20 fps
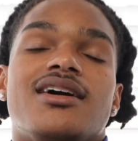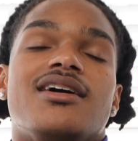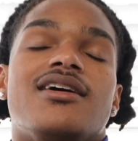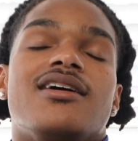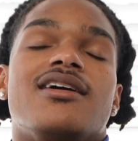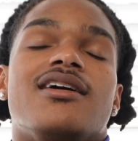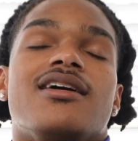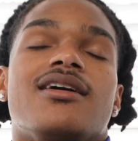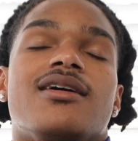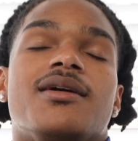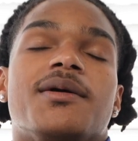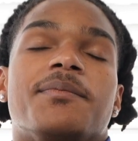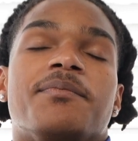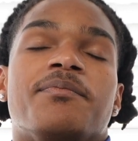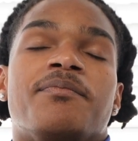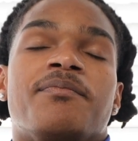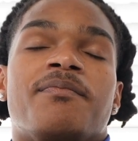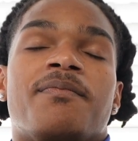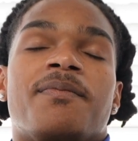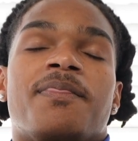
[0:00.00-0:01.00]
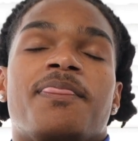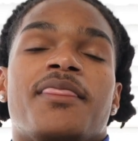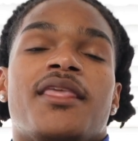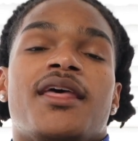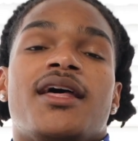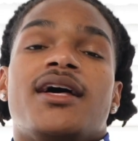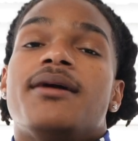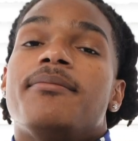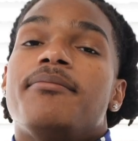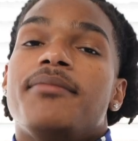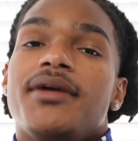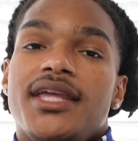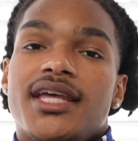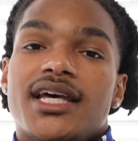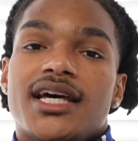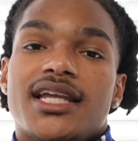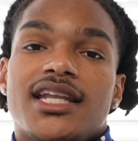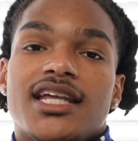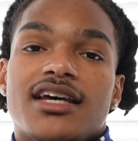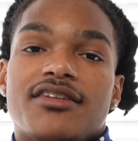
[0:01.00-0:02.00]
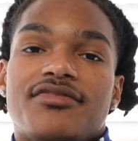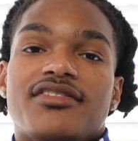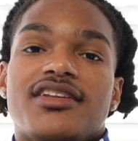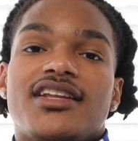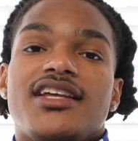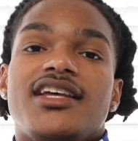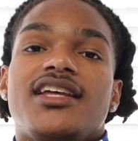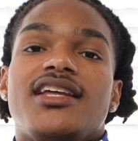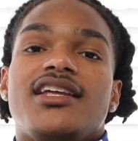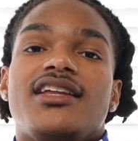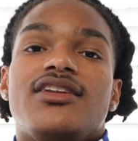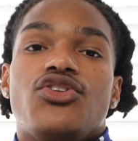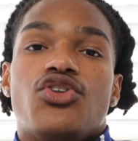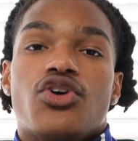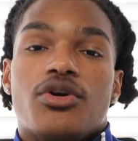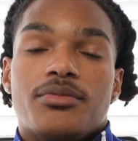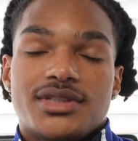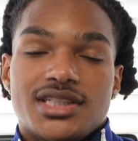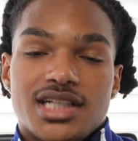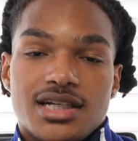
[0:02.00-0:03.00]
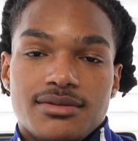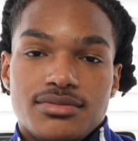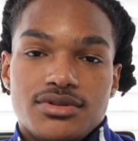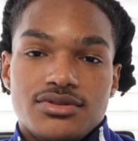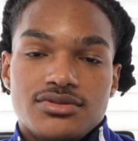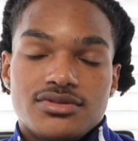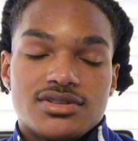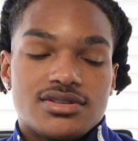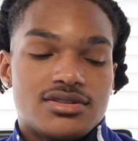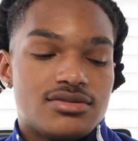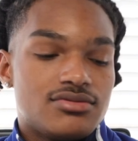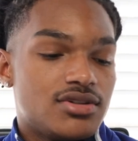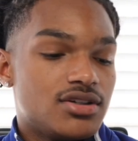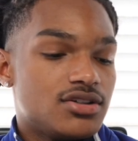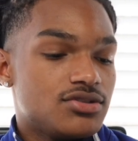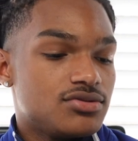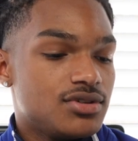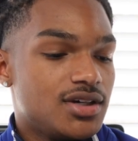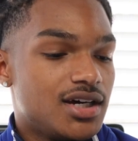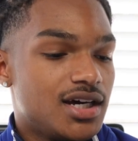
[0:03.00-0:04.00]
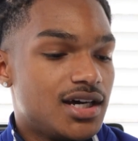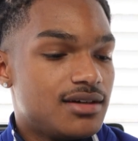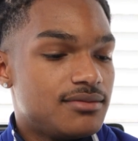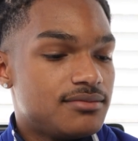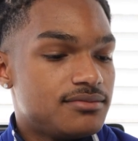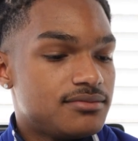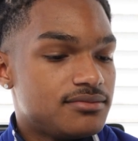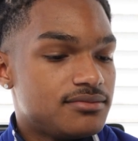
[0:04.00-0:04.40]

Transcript: Um, but yeah, definitely Normatec boots. What else we got?